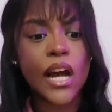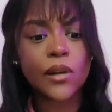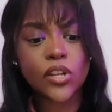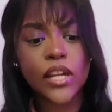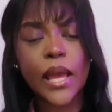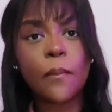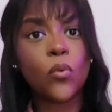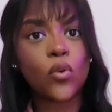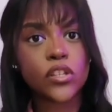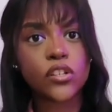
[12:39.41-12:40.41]
I'm trying to get
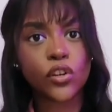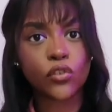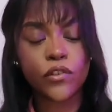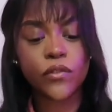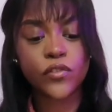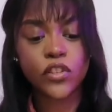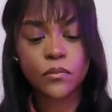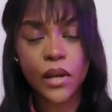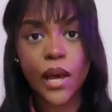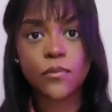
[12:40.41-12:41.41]
more into the groove of
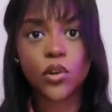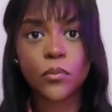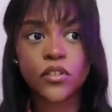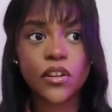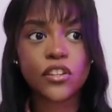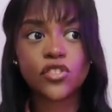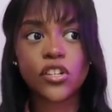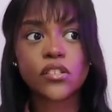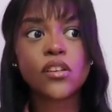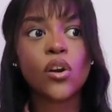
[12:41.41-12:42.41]
using my laptop because I can
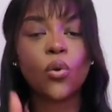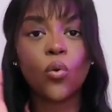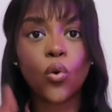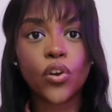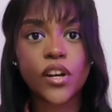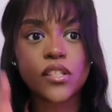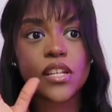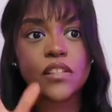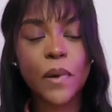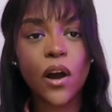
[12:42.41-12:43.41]
just organize
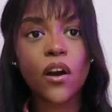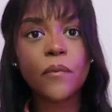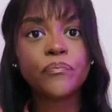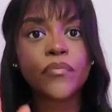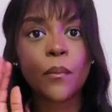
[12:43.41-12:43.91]
things better.